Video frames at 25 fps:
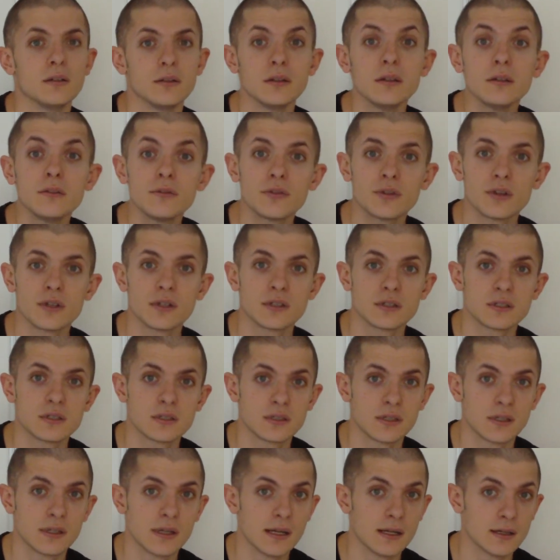different
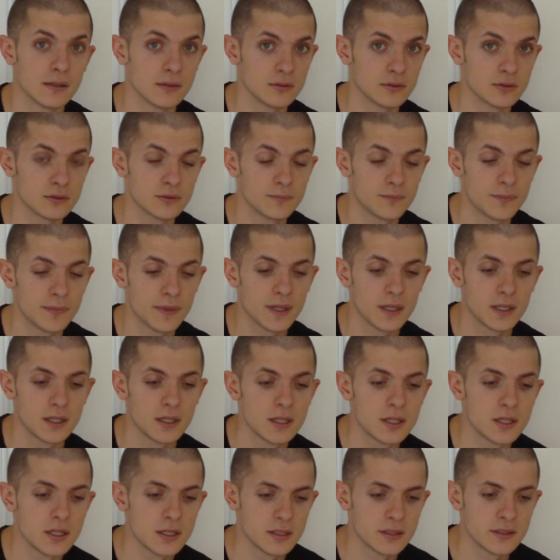scenarios.
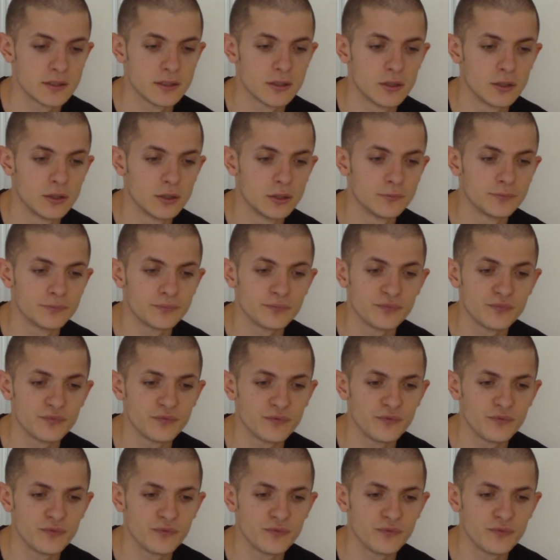So